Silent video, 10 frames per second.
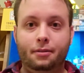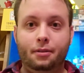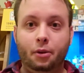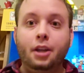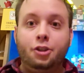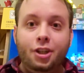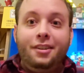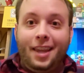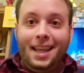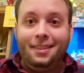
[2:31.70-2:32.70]
Okay, she's
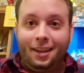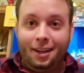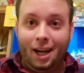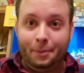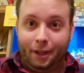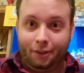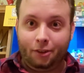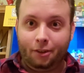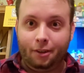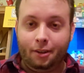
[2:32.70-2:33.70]
in the
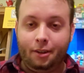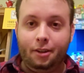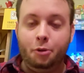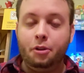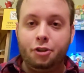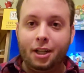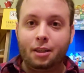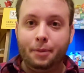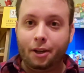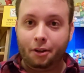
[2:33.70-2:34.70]
comics. You can check
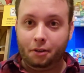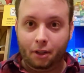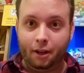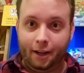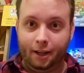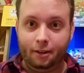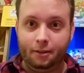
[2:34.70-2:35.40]
them out online.